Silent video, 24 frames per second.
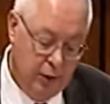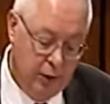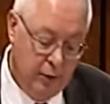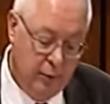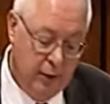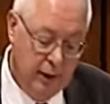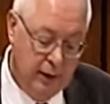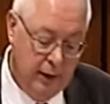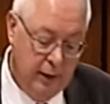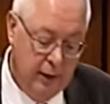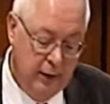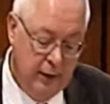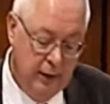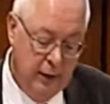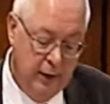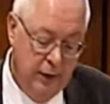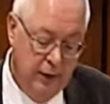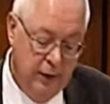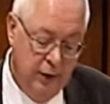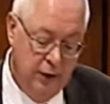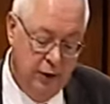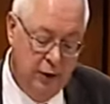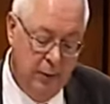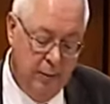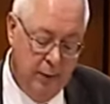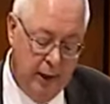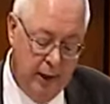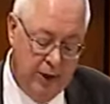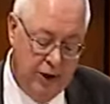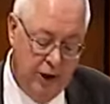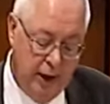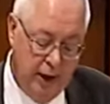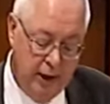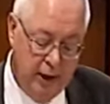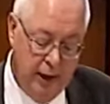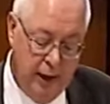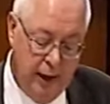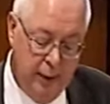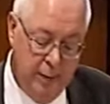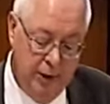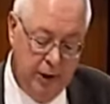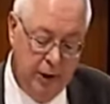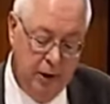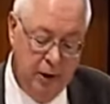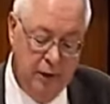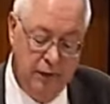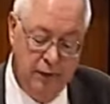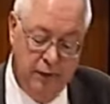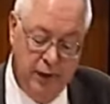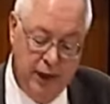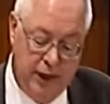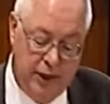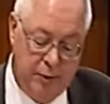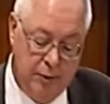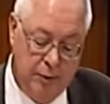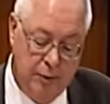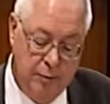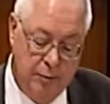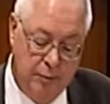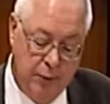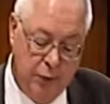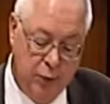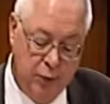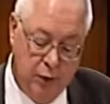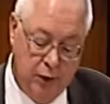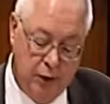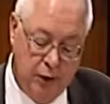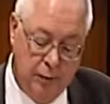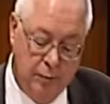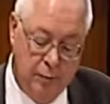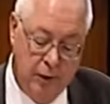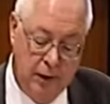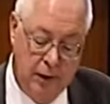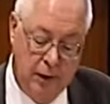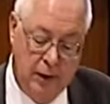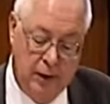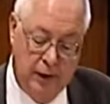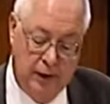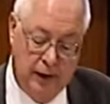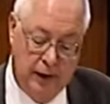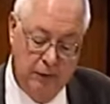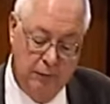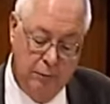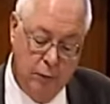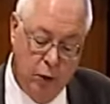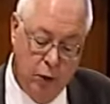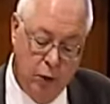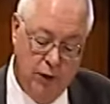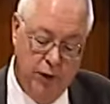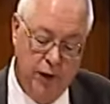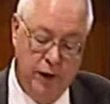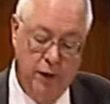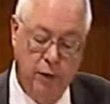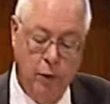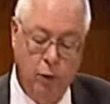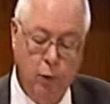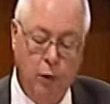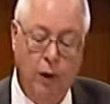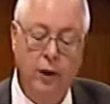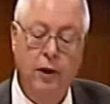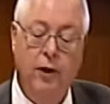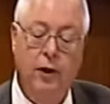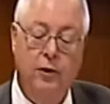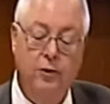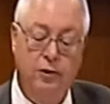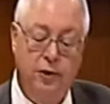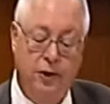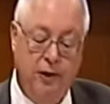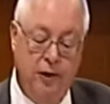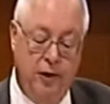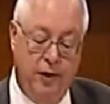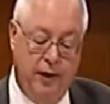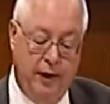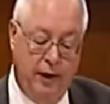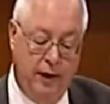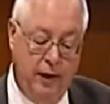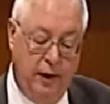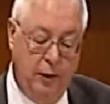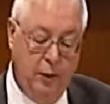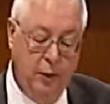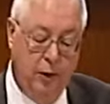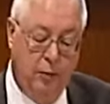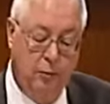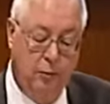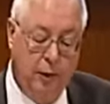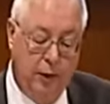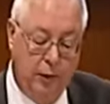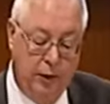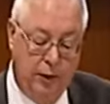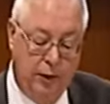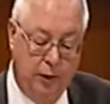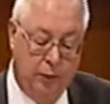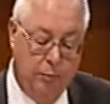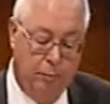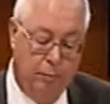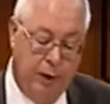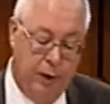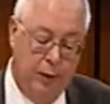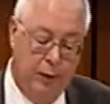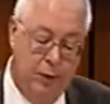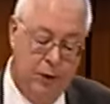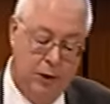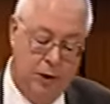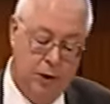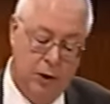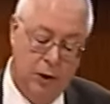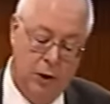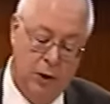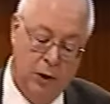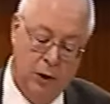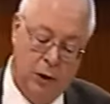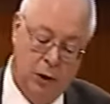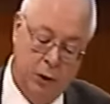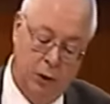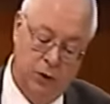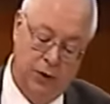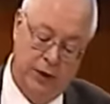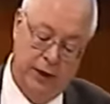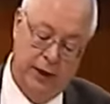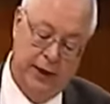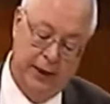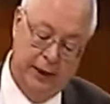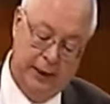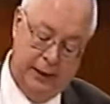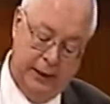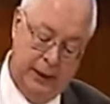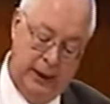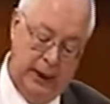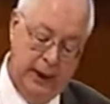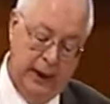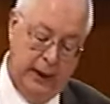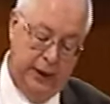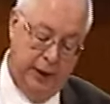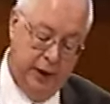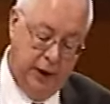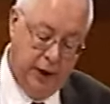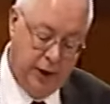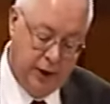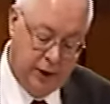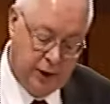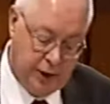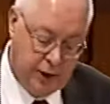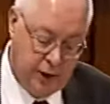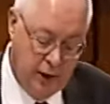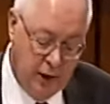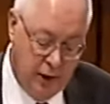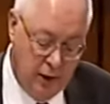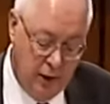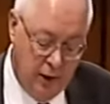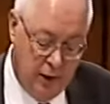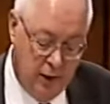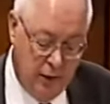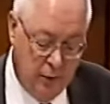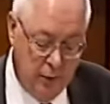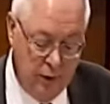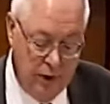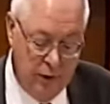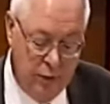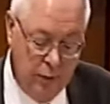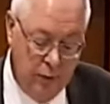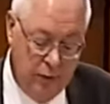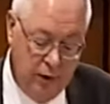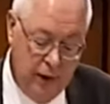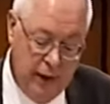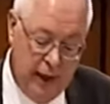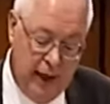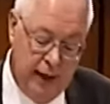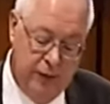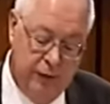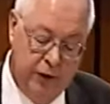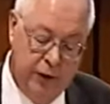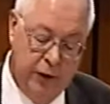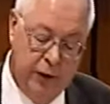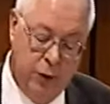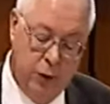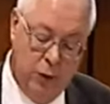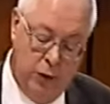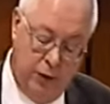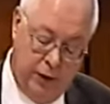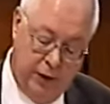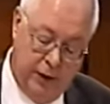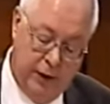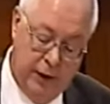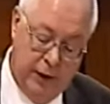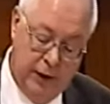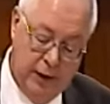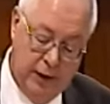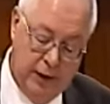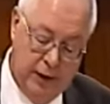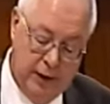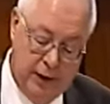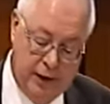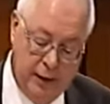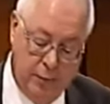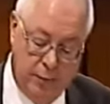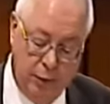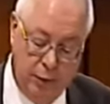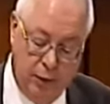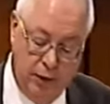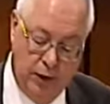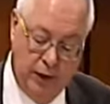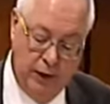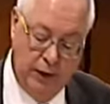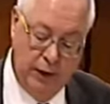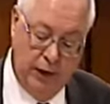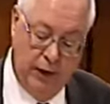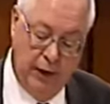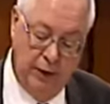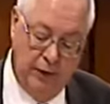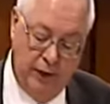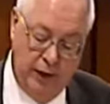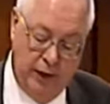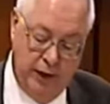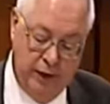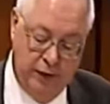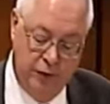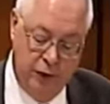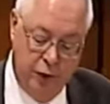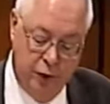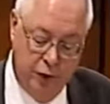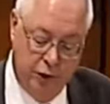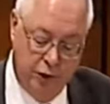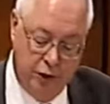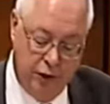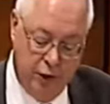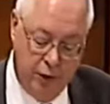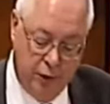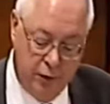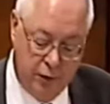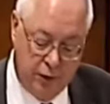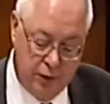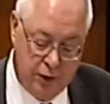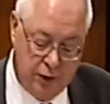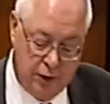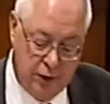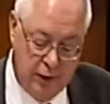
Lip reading: committed to a major capital investment programme of more than £131 million over the next 8 years, which will drive growth, support the delivery of new schools,